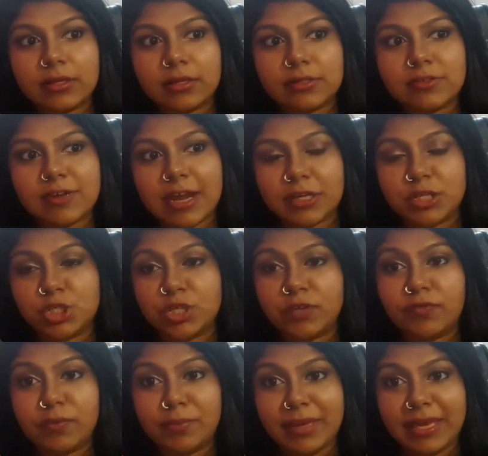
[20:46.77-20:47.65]
strategy
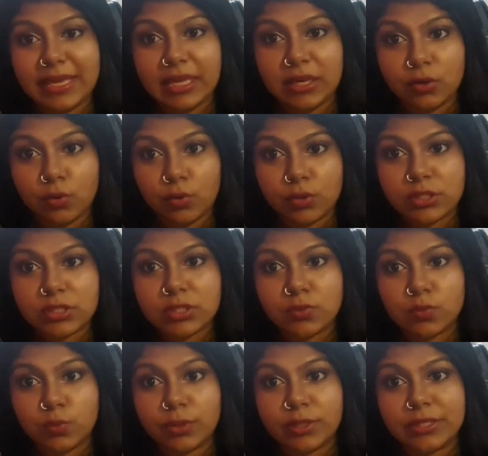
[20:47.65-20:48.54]
for making
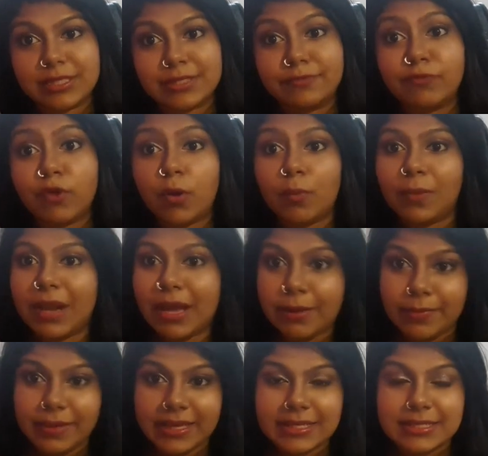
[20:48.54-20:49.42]
notes was
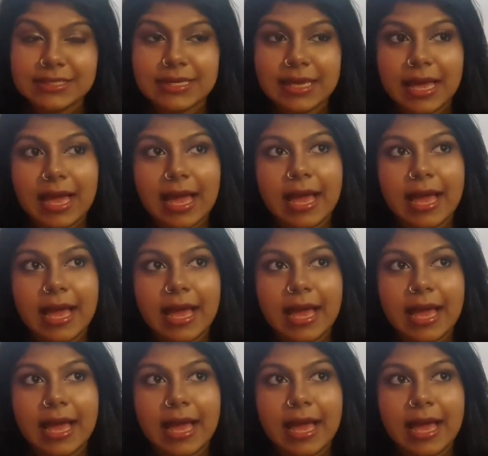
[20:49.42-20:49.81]
formula based.